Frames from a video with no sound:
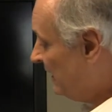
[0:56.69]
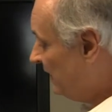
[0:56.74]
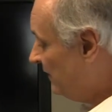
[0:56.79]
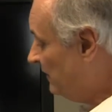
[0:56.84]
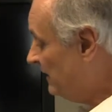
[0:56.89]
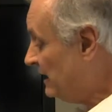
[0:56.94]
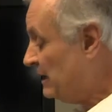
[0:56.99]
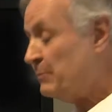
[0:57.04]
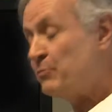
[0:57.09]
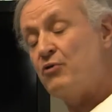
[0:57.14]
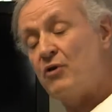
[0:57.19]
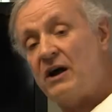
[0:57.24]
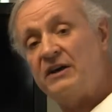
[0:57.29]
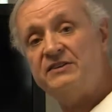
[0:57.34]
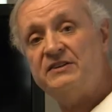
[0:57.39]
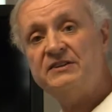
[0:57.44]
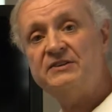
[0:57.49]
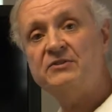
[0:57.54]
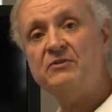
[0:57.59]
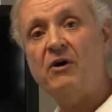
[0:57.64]
The
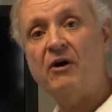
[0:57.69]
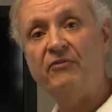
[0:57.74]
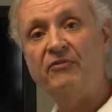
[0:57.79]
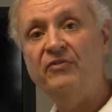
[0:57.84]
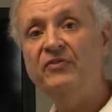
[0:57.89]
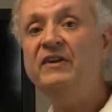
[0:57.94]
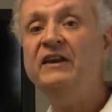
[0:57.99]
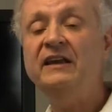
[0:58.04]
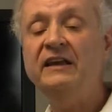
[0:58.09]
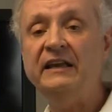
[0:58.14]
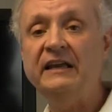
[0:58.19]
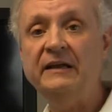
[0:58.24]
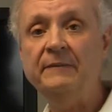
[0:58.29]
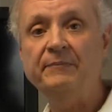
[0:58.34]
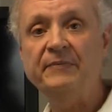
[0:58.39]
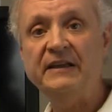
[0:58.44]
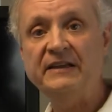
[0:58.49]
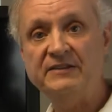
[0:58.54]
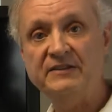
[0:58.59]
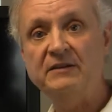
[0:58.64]
processor affinity
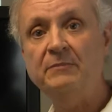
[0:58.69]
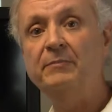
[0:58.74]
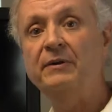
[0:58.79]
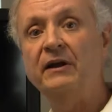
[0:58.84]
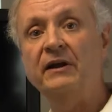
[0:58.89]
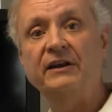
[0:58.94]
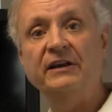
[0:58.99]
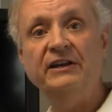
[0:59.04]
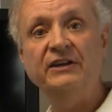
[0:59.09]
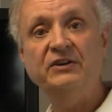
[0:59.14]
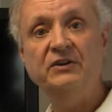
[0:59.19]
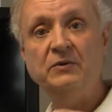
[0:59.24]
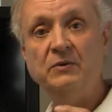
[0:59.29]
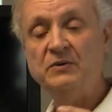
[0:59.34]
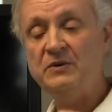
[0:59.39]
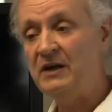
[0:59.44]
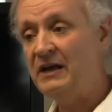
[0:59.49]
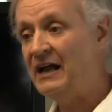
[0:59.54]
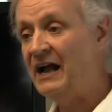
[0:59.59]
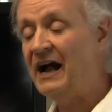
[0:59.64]
is the ability
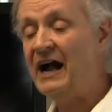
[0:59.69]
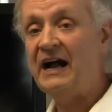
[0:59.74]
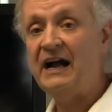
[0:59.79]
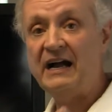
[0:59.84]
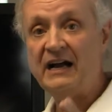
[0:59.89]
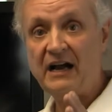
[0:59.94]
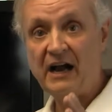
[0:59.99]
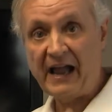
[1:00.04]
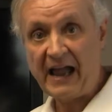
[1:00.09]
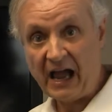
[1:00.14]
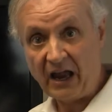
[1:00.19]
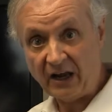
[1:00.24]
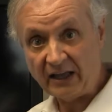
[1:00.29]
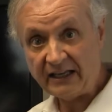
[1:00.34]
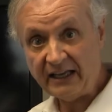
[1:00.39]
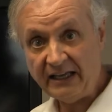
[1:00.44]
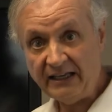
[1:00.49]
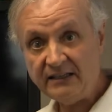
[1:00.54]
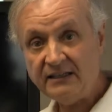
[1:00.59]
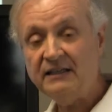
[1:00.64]
to
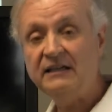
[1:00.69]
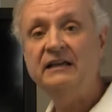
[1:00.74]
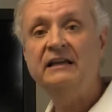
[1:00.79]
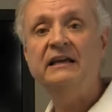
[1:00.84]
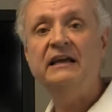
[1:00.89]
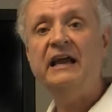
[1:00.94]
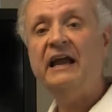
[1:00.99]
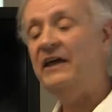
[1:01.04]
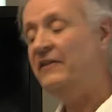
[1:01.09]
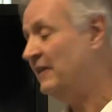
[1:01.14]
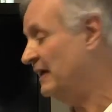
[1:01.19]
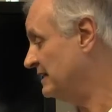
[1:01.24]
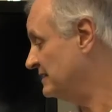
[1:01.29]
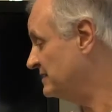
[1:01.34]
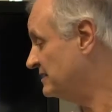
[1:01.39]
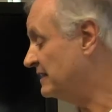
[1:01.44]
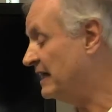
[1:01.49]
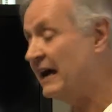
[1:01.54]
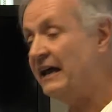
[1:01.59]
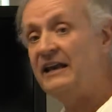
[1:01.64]
allocate and then
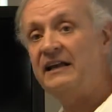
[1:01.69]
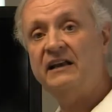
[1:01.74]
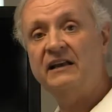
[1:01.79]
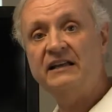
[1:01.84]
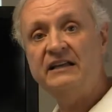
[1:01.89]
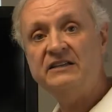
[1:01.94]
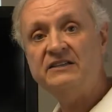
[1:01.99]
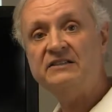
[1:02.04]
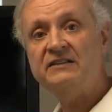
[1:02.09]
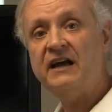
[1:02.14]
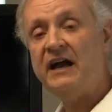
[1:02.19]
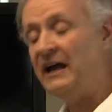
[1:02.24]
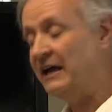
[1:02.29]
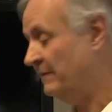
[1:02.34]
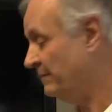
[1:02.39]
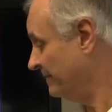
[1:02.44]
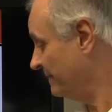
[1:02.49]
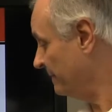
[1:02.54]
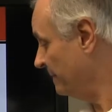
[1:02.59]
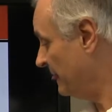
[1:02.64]
statically
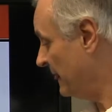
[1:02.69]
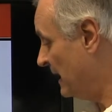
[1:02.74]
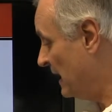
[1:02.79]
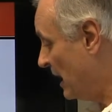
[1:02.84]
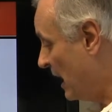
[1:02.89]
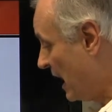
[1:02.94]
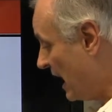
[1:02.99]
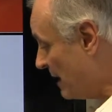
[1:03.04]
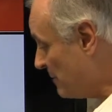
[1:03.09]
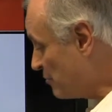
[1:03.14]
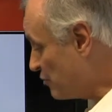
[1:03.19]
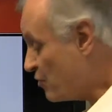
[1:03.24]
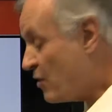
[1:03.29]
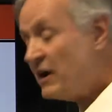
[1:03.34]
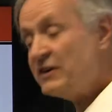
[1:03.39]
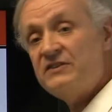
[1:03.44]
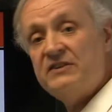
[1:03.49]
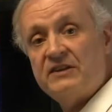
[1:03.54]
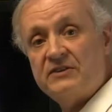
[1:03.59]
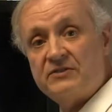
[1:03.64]
assign a
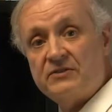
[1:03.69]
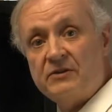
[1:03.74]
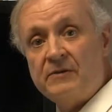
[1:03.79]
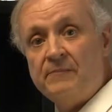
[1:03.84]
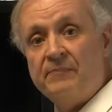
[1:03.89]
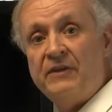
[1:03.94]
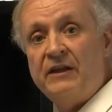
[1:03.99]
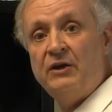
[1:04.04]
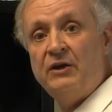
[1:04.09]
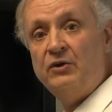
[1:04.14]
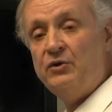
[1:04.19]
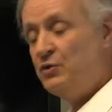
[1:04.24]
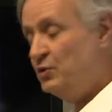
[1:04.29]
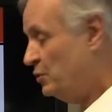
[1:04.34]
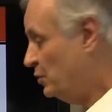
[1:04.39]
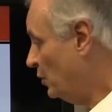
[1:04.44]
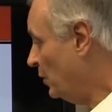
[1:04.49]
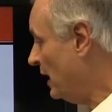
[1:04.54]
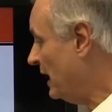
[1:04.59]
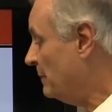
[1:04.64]
processor
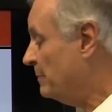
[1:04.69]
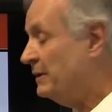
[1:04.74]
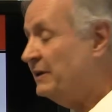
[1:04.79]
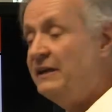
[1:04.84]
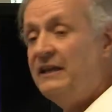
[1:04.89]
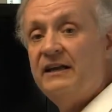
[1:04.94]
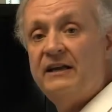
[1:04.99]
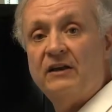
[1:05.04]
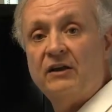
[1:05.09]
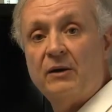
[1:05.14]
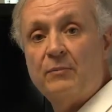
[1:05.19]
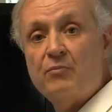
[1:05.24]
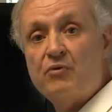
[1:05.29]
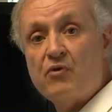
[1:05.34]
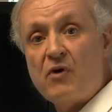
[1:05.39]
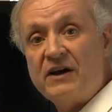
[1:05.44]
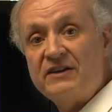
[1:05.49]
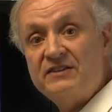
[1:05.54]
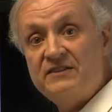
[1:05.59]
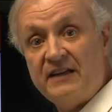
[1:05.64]
to a particular
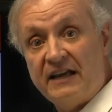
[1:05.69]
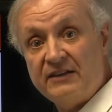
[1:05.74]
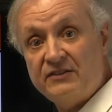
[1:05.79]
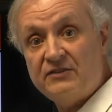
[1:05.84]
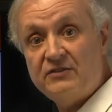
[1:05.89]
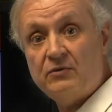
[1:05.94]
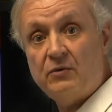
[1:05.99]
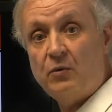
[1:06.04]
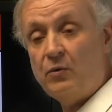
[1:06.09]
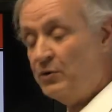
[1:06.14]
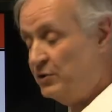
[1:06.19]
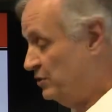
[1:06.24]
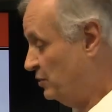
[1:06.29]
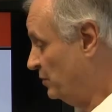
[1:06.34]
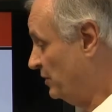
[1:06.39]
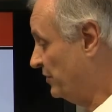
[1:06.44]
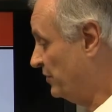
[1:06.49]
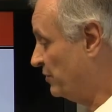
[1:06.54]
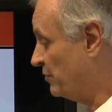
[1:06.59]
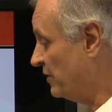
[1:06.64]
process or
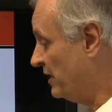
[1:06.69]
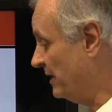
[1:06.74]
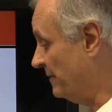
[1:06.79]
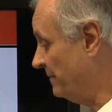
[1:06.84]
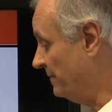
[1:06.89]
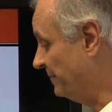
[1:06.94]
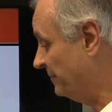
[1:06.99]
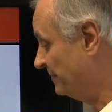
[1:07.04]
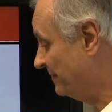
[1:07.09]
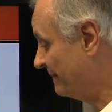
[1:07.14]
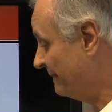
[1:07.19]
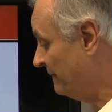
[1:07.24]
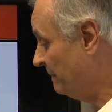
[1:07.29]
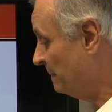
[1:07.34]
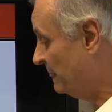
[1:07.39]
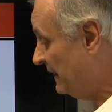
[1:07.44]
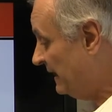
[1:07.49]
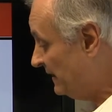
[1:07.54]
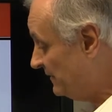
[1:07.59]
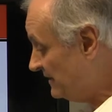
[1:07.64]
to a thread.
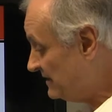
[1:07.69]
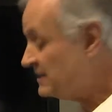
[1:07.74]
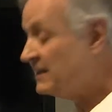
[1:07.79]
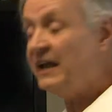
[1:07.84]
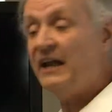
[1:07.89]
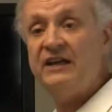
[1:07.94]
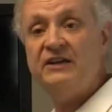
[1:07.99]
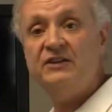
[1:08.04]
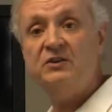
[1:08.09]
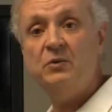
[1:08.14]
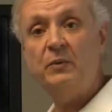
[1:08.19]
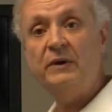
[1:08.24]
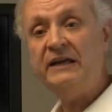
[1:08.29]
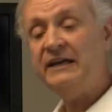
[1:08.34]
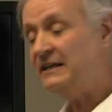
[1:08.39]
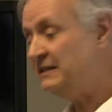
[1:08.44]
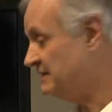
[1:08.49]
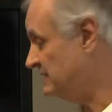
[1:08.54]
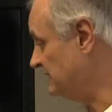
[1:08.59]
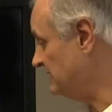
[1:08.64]
In this case, we
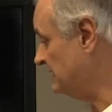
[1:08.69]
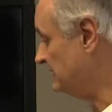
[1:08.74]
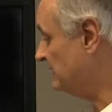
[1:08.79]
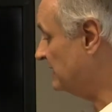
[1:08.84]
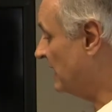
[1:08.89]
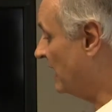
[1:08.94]
can see that